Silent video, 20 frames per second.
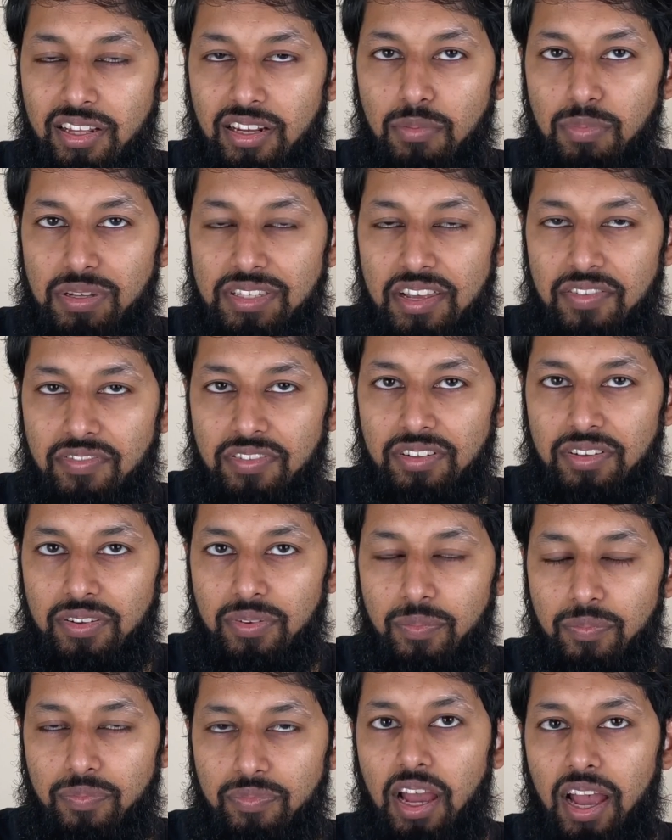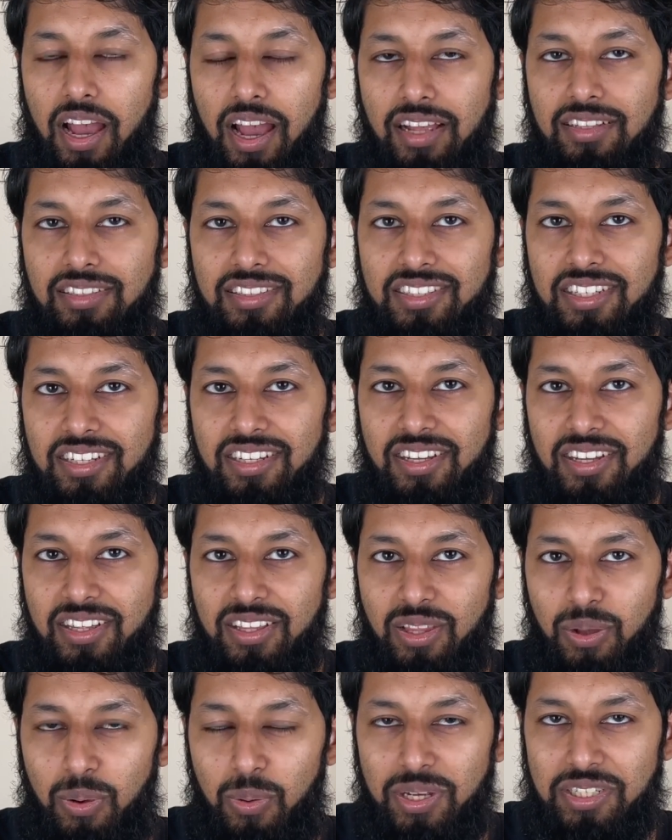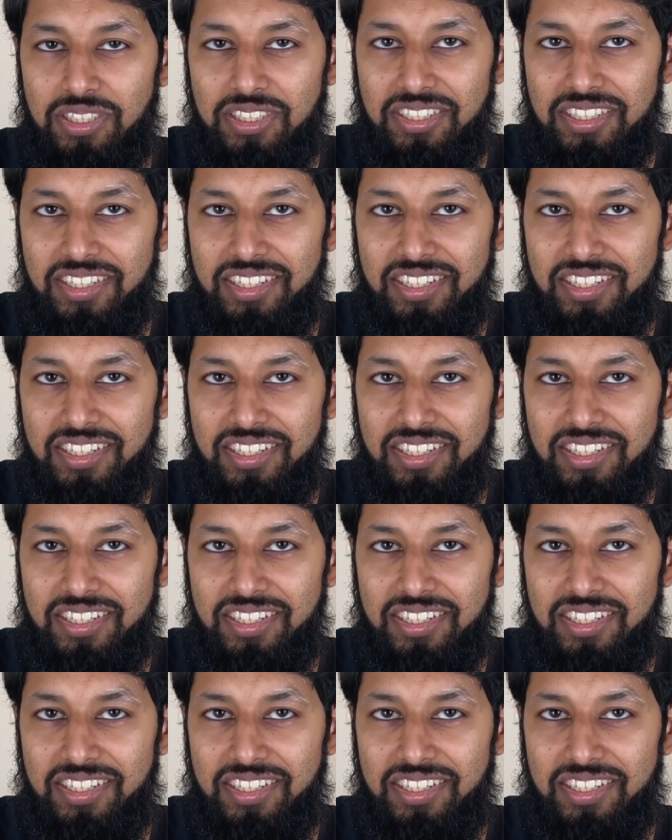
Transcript: Number seven, answer the question.